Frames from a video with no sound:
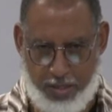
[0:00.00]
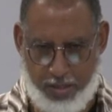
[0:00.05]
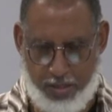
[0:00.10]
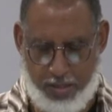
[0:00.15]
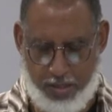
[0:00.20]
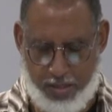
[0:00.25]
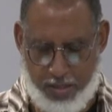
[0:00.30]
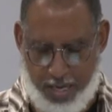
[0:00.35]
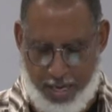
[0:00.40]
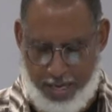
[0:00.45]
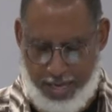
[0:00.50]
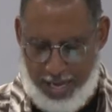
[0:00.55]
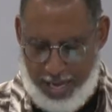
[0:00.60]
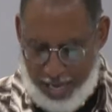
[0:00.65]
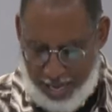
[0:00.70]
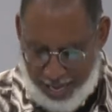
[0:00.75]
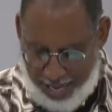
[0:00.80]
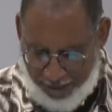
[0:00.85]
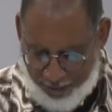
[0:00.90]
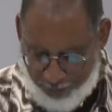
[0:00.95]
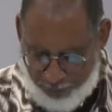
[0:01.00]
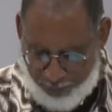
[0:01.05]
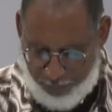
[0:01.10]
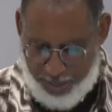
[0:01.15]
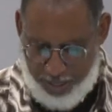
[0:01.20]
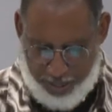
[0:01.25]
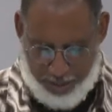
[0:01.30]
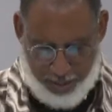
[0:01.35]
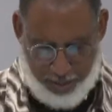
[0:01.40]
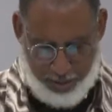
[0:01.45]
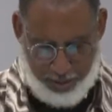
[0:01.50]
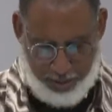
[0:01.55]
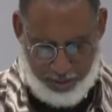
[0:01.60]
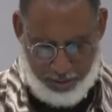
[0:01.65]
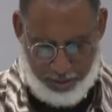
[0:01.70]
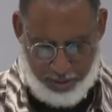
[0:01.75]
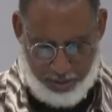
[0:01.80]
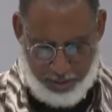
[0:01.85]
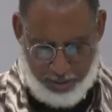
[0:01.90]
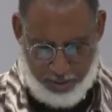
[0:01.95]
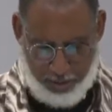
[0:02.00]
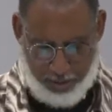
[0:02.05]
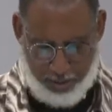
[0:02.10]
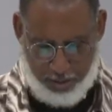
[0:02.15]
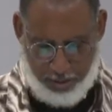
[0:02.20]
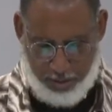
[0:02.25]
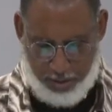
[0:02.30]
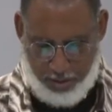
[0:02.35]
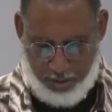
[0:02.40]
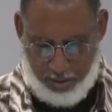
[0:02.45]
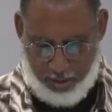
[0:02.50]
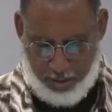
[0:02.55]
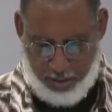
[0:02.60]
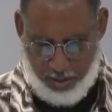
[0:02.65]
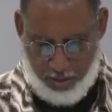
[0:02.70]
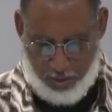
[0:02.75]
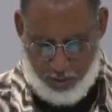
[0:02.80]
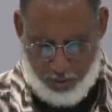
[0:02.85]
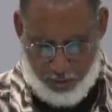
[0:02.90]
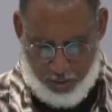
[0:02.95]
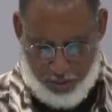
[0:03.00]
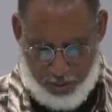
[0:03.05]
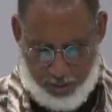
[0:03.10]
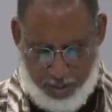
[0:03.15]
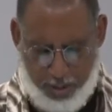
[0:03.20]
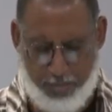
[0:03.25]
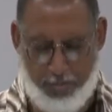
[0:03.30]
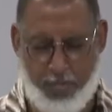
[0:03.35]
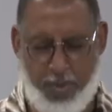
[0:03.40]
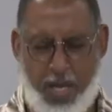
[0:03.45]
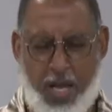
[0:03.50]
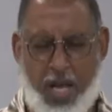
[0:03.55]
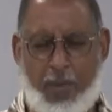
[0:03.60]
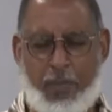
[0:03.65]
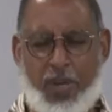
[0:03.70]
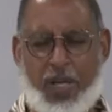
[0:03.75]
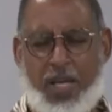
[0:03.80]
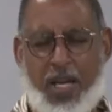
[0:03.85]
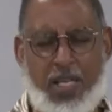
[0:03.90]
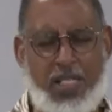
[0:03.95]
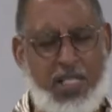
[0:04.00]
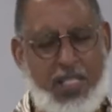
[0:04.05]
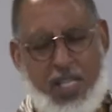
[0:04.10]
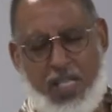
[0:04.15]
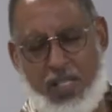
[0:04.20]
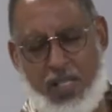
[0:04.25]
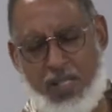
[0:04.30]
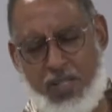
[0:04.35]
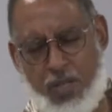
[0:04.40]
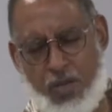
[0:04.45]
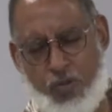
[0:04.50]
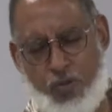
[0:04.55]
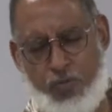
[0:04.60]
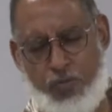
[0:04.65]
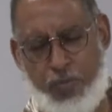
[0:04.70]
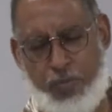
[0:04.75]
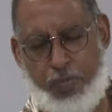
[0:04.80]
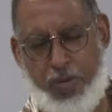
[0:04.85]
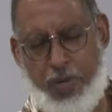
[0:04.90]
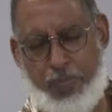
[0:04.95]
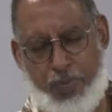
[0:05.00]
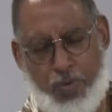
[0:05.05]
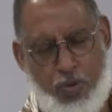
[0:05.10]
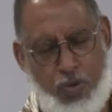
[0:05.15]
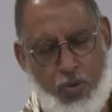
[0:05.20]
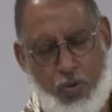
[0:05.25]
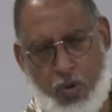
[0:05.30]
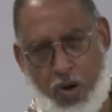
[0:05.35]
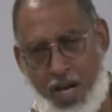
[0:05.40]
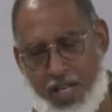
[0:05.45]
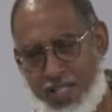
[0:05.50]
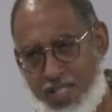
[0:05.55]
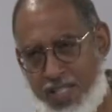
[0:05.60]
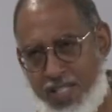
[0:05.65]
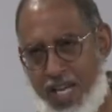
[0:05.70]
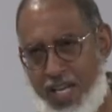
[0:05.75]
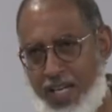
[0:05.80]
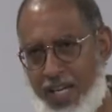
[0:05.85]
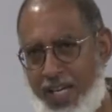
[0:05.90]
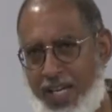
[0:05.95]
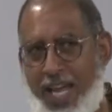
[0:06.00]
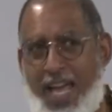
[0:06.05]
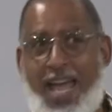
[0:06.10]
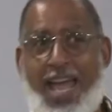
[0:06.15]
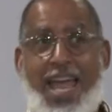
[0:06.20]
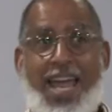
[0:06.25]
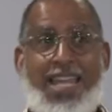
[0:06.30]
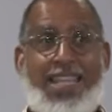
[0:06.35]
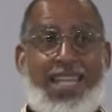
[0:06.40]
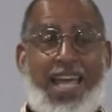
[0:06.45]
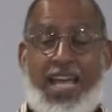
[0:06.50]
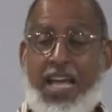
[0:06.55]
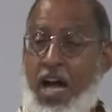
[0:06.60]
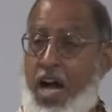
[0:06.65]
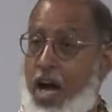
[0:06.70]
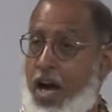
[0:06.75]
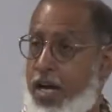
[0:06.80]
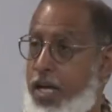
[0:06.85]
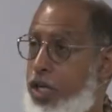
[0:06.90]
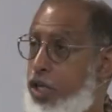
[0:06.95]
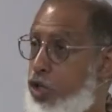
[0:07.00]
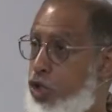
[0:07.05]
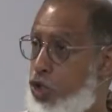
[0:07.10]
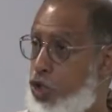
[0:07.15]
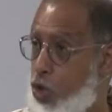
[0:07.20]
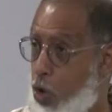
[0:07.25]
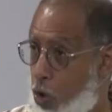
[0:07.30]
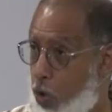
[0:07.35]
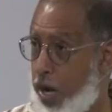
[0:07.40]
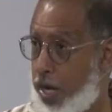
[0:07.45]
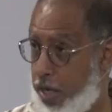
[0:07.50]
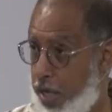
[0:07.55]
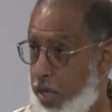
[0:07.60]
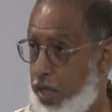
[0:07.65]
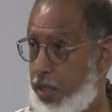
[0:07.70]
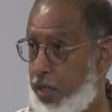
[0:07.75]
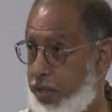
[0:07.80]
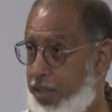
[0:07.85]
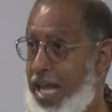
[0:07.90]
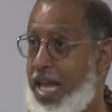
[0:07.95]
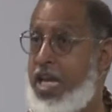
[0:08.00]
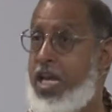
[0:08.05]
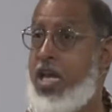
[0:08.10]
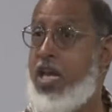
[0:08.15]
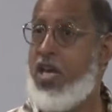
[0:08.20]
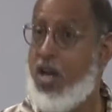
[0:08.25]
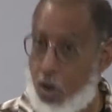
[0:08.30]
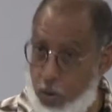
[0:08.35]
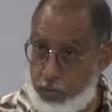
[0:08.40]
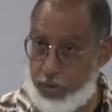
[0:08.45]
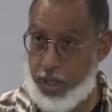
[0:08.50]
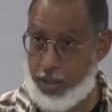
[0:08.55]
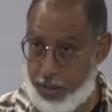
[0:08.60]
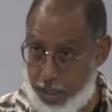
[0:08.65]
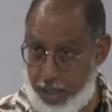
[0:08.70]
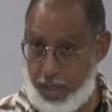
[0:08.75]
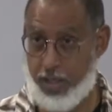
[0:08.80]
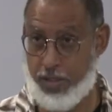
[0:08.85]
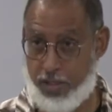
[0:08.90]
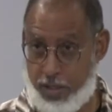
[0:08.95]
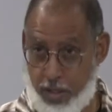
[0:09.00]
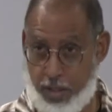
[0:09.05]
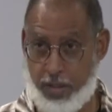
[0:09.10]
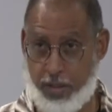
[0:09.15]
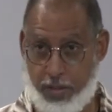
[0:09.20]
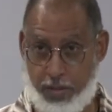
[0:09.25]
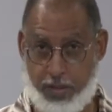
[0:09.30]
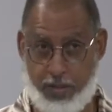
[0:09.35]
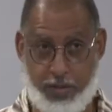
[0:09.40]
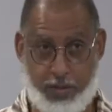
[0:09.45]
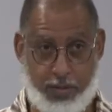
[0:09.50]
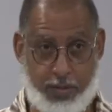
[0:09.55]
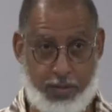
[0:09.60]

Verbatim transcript: to say, have pity on them because this is a group of people who are sinning and they are enjoying it. They know that they are sinners